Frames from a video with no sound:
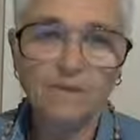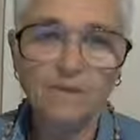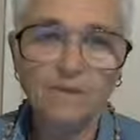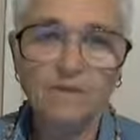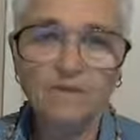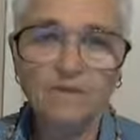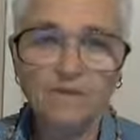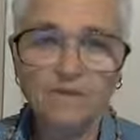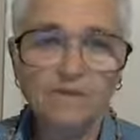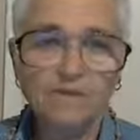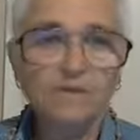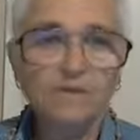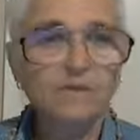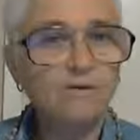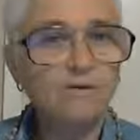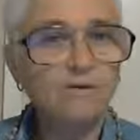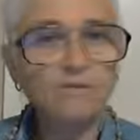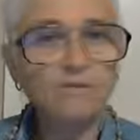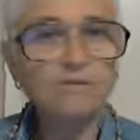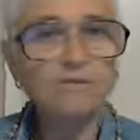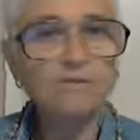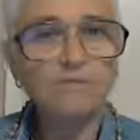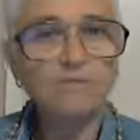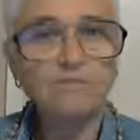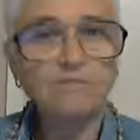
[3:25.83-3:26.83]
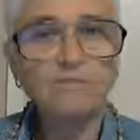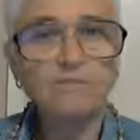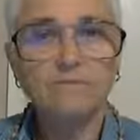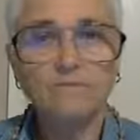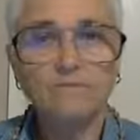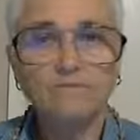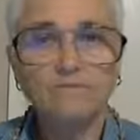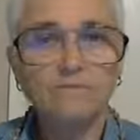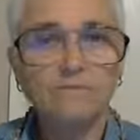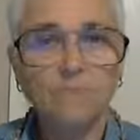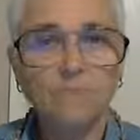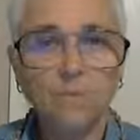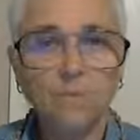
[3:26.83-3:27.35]
it's still
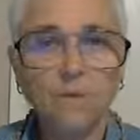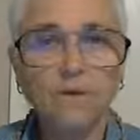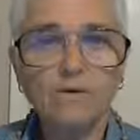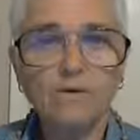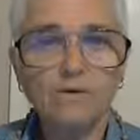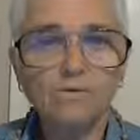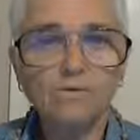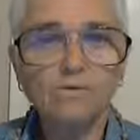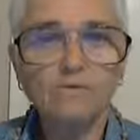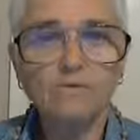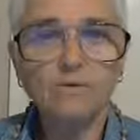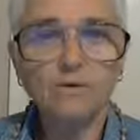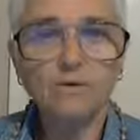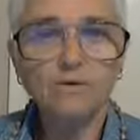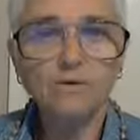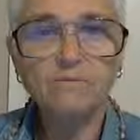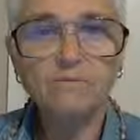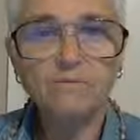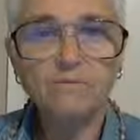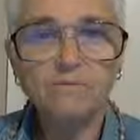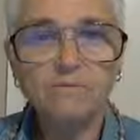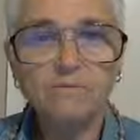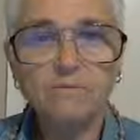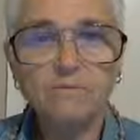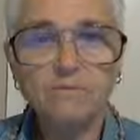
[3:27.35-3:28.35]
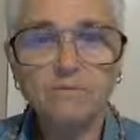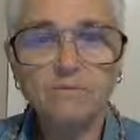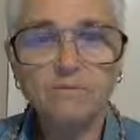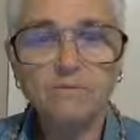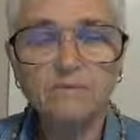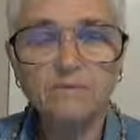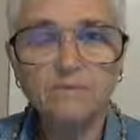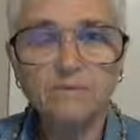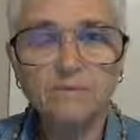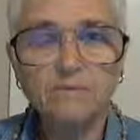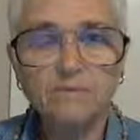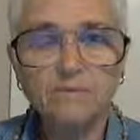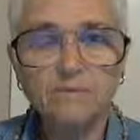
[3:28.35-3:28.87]
wonderful.
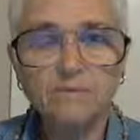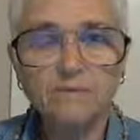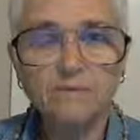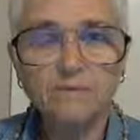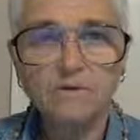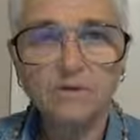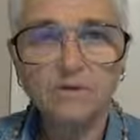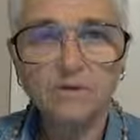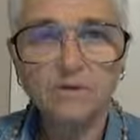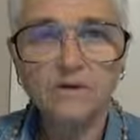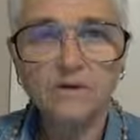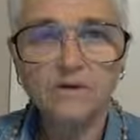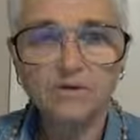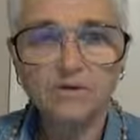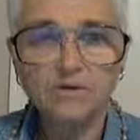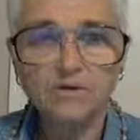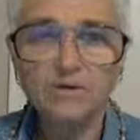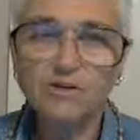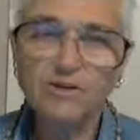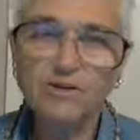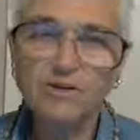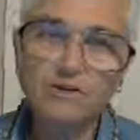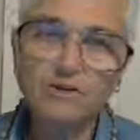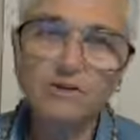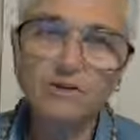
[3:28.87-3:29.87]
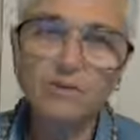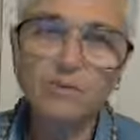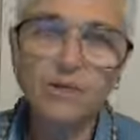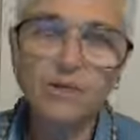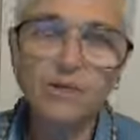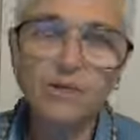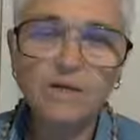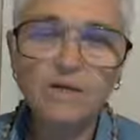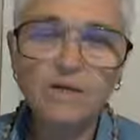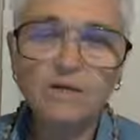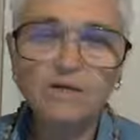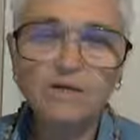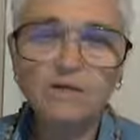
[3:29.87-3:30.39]
It's just in the
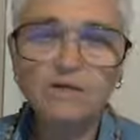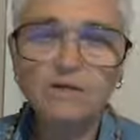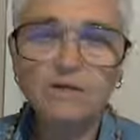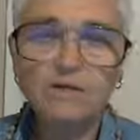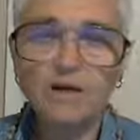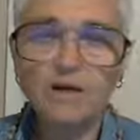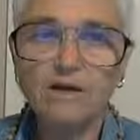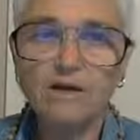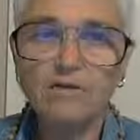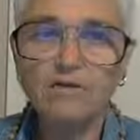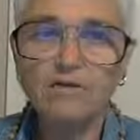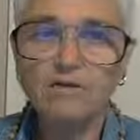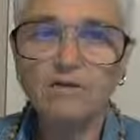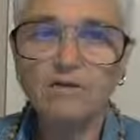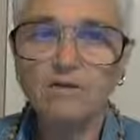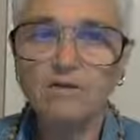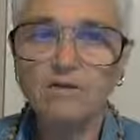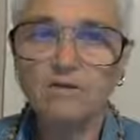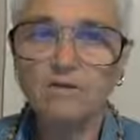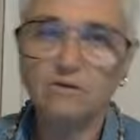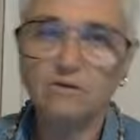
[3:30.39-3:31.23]
beginning stage.